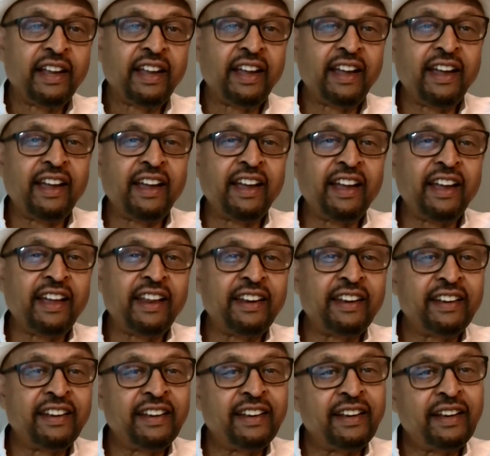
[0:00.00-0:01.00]

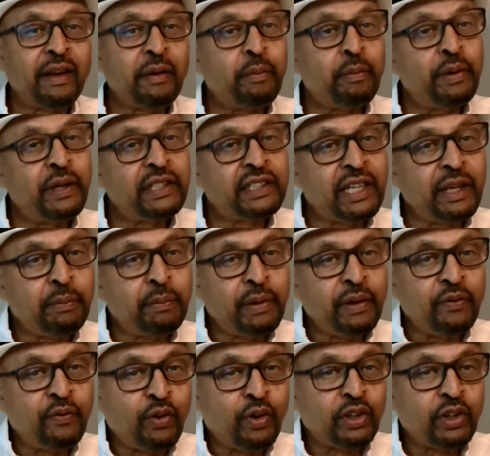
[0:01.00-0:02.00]
and
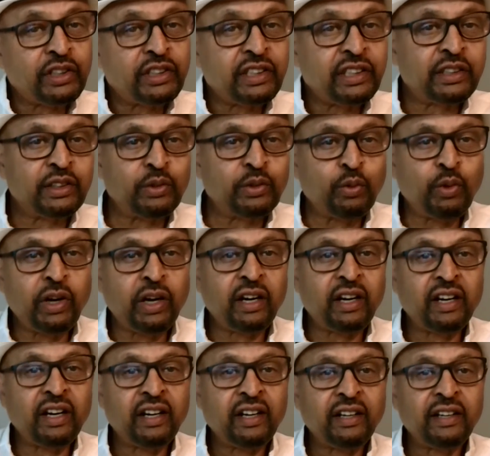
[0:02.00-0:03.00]
peacekeeping forces
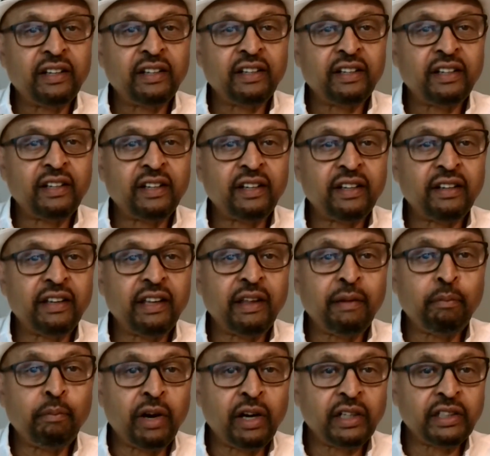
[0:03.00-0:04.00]
were
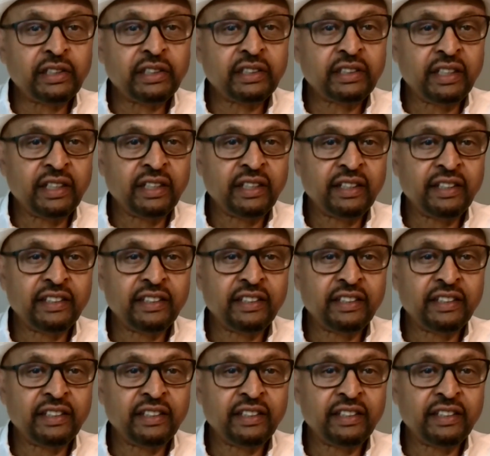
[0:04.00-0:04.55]
immersed.